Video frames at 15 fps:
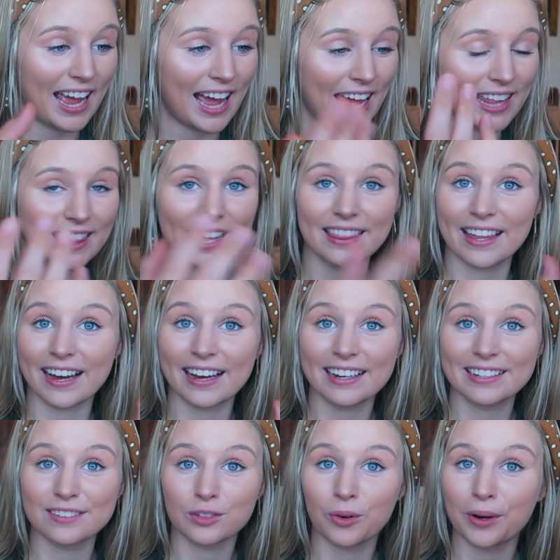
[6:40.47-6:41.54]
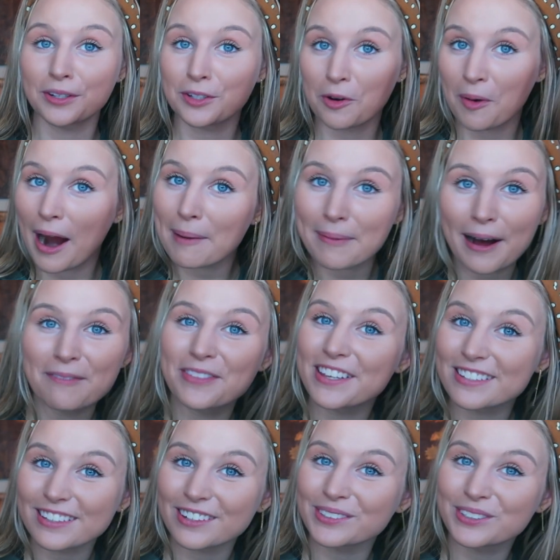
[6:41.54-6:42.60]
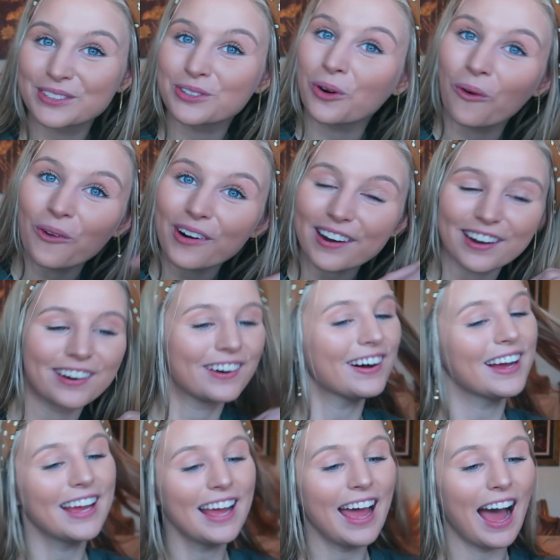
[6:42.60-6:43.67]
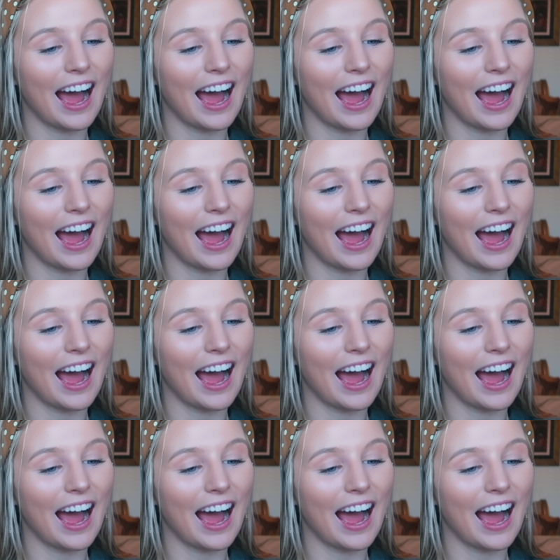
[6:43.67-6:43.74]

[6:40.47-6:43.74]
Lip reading: and that is going to wrap up this little tutorial.